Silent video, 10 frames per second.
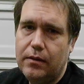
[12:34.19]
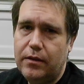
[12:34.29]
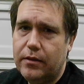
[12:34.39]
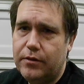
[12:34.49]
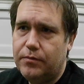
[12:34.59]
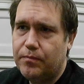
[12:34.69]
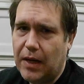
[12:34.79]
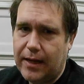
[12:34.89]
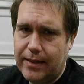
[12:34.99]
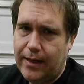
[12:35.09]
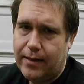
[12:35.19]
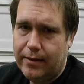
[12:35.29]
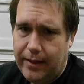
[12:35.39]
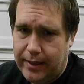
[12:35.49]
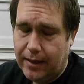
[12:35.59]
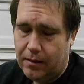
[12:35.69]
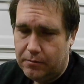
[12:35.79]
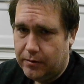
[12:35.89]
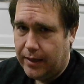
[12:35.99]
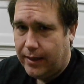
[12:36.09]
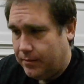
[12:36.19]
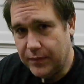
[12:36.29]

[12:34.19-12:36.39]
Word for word: Just I can take a link out, right?